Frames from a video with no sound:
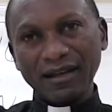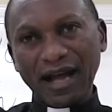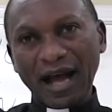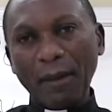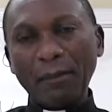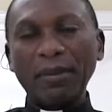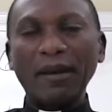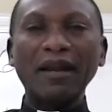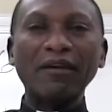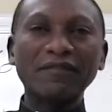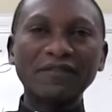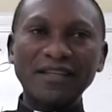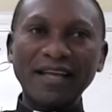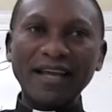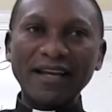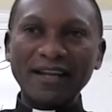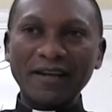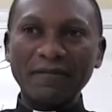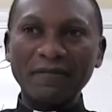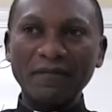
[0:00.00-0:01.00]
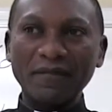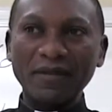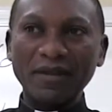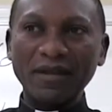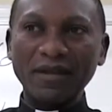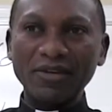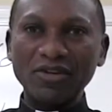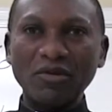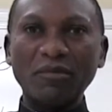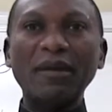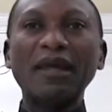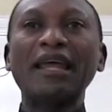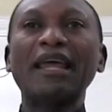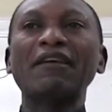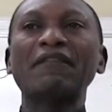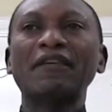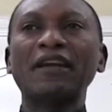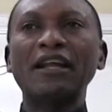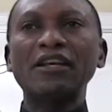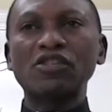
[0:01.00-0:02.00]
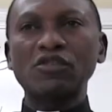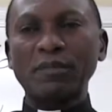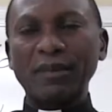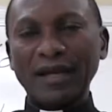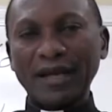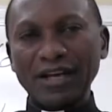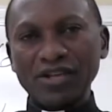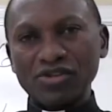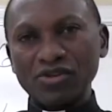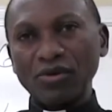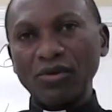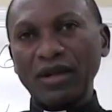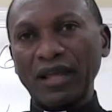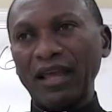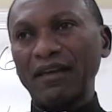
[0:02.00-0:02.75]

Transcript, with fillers: uplifted, to be given a supernatural